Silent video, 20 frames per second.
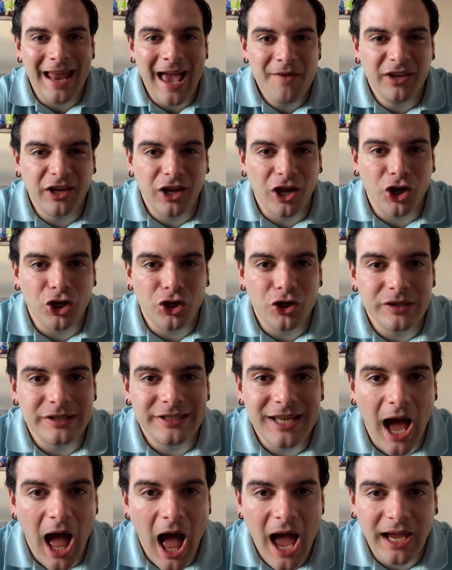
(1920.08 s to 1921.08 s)
having a good
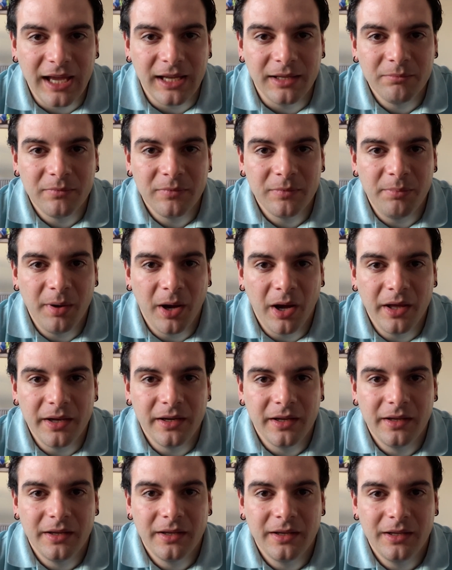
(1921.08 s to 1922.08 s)
time,
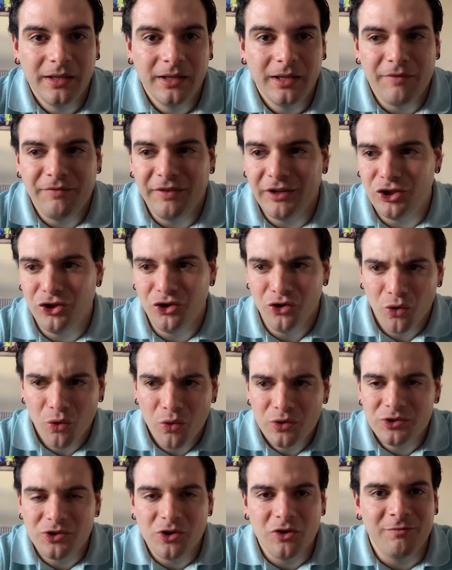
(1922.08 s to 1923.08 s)
but I've
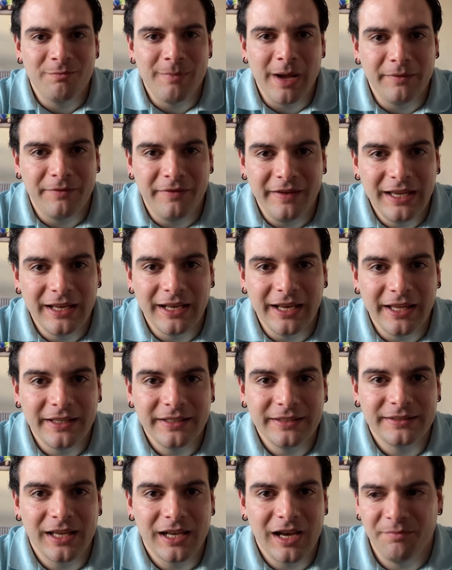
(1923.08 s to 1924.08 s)
ignored all my
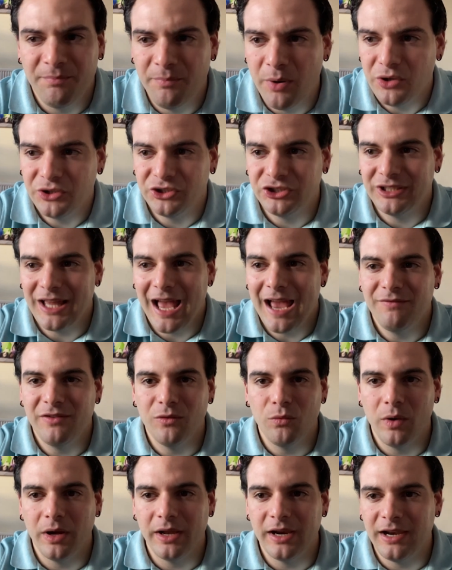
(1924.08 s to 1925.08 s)
feelings and I've pushed
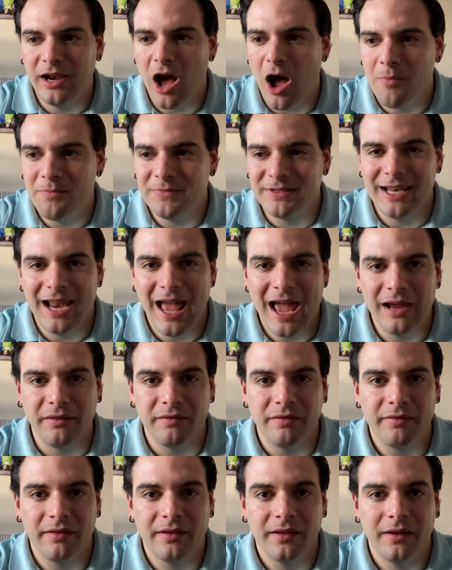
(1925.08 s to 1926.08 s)
everyone at arm's
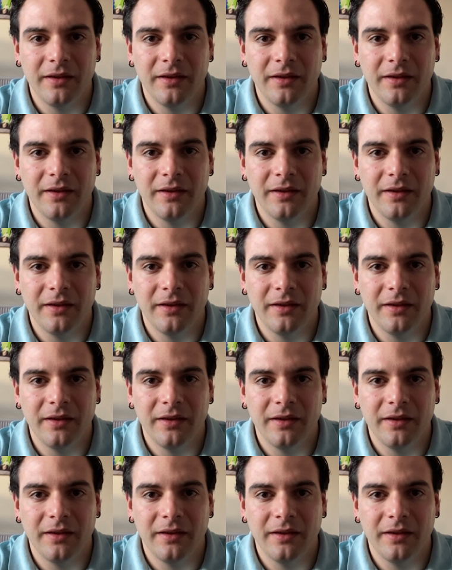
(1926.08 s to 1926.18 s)
length.